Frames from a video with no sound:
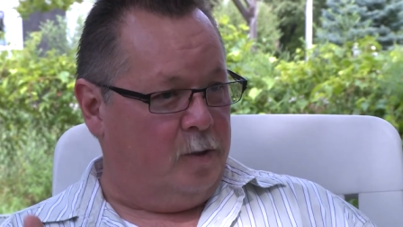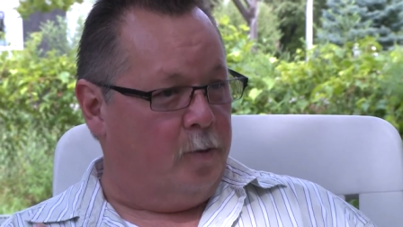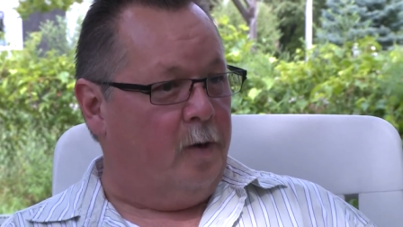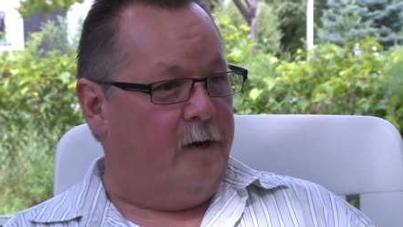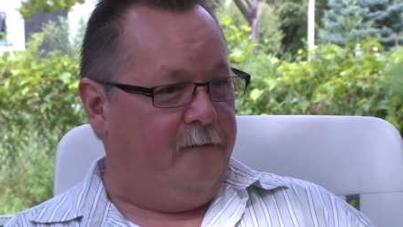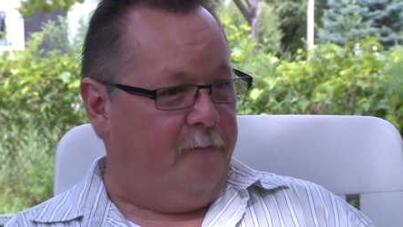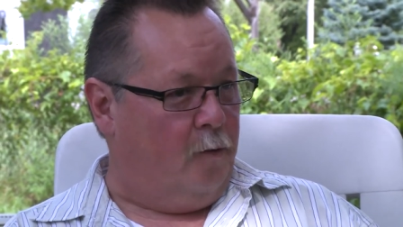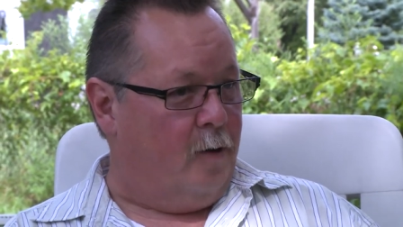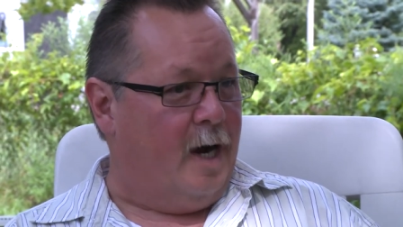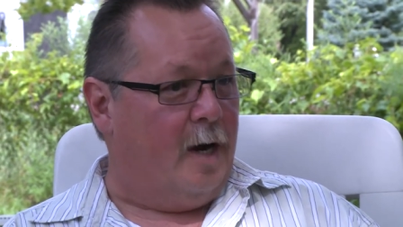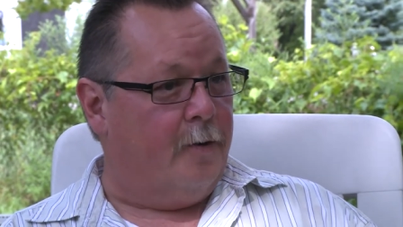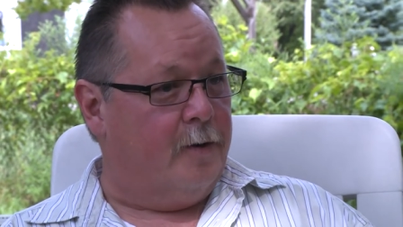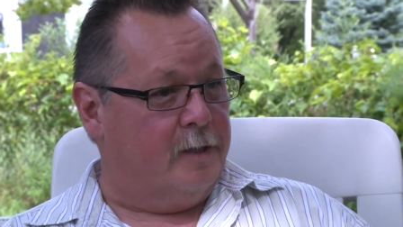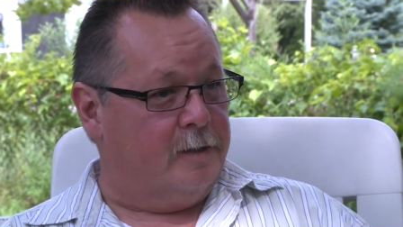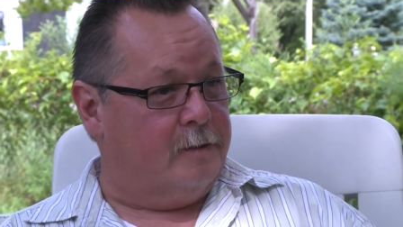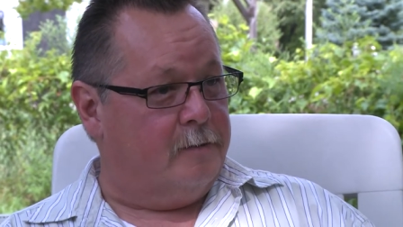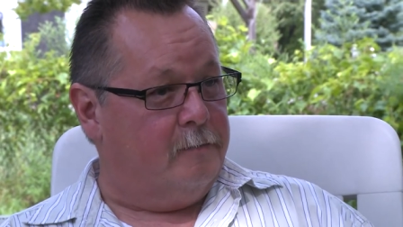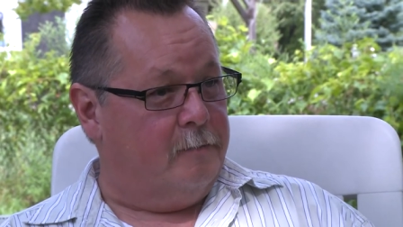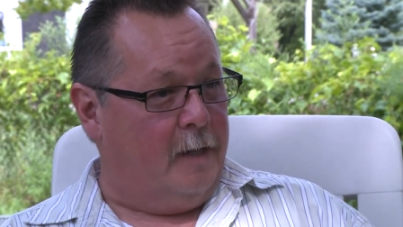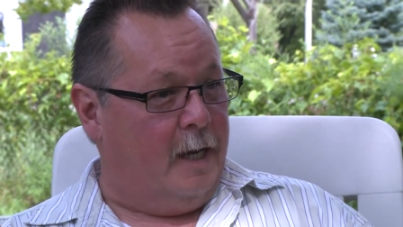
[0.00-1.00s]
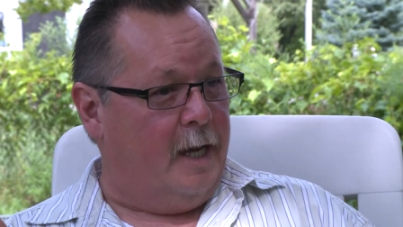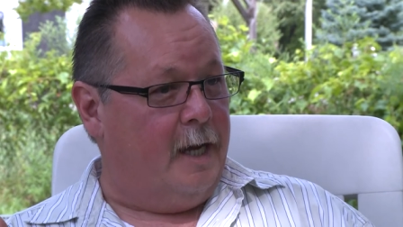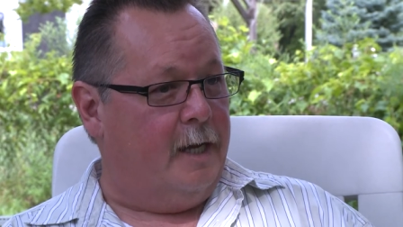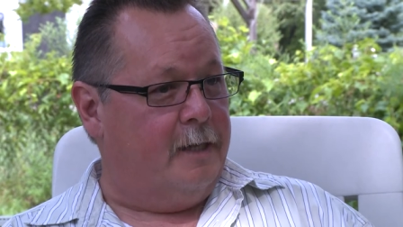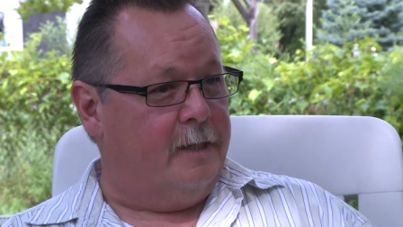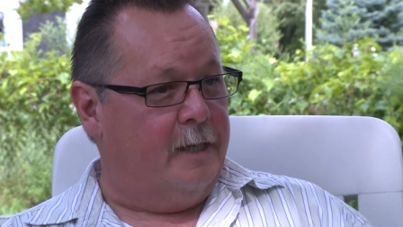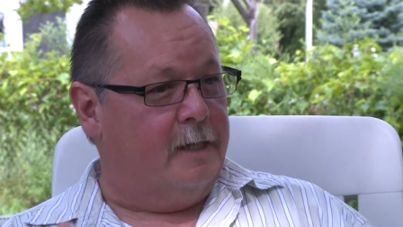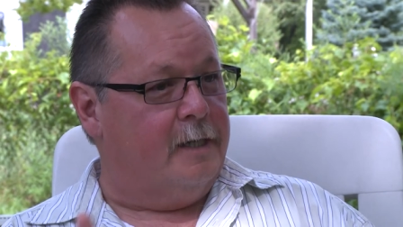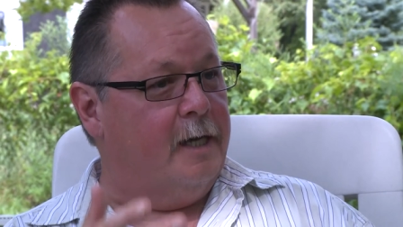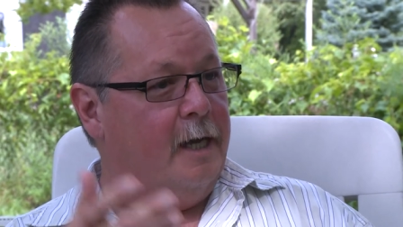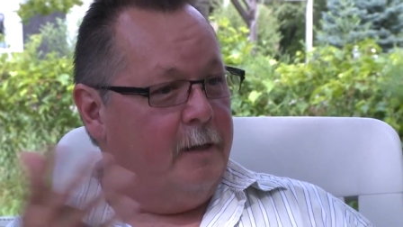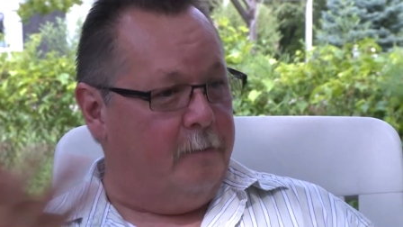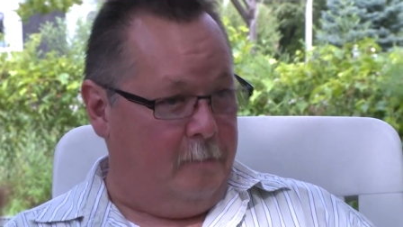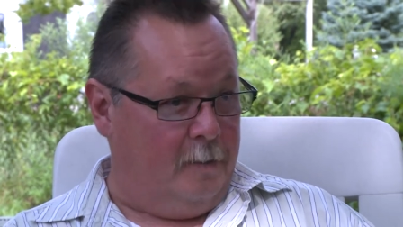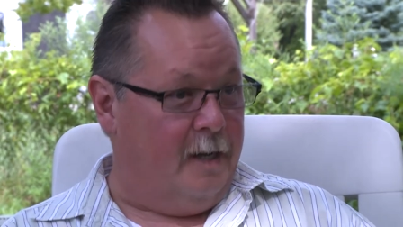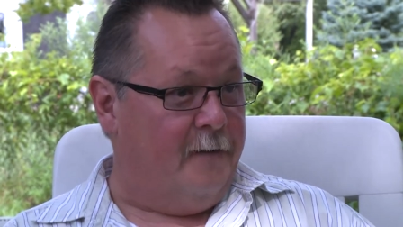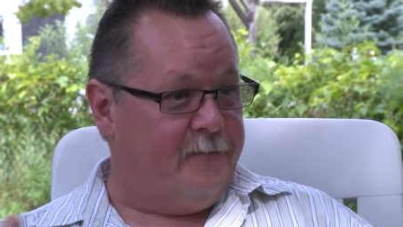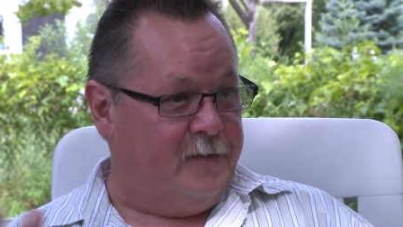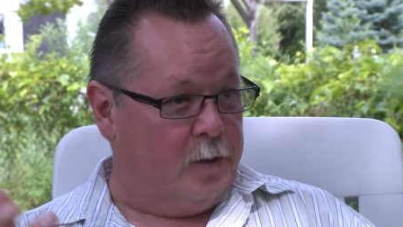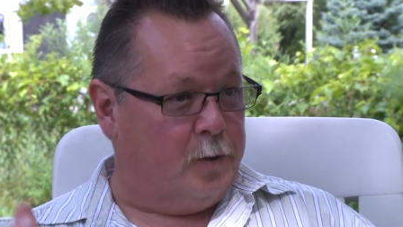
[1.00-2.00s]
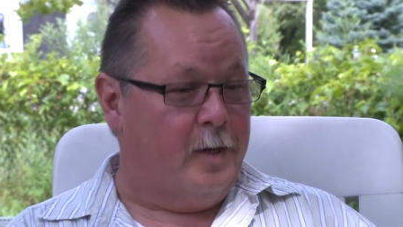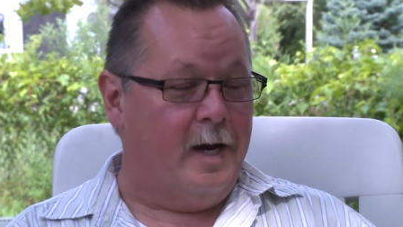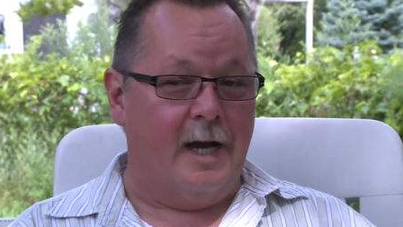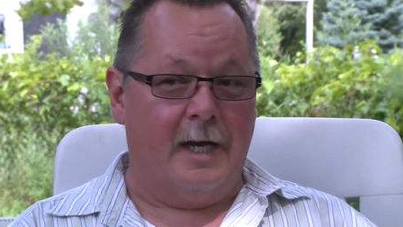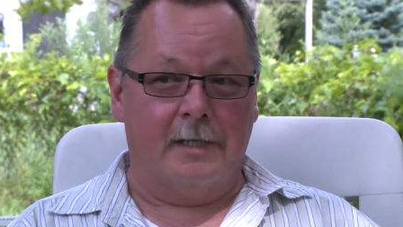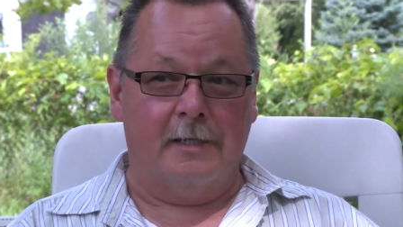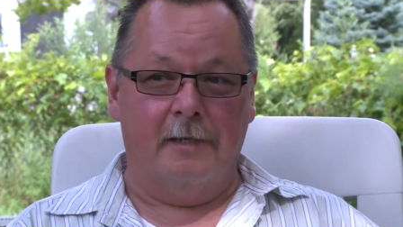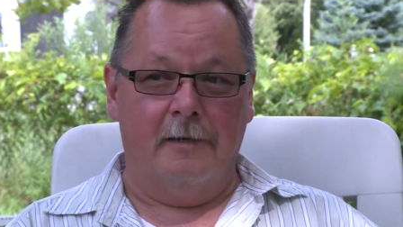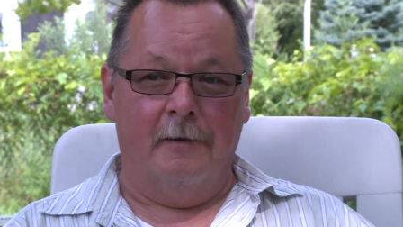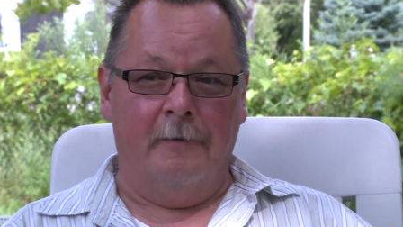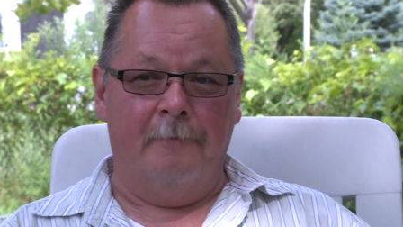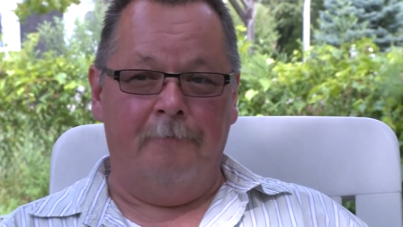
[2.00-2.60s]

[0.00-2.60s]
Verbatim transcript: 24 hours, and then they left the tracks.